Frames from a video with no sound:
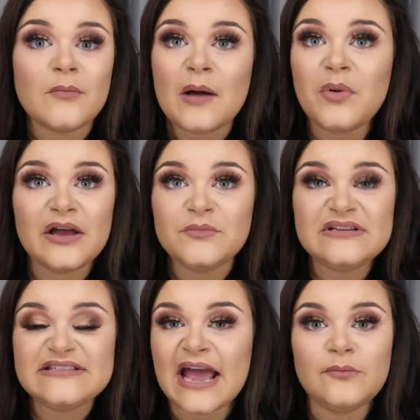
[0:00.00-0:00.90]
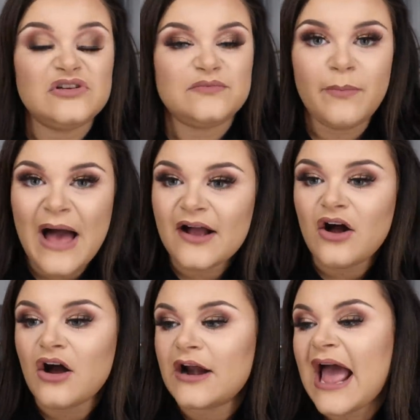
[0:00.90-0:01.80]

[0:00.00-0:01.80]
my appointment time was bang on.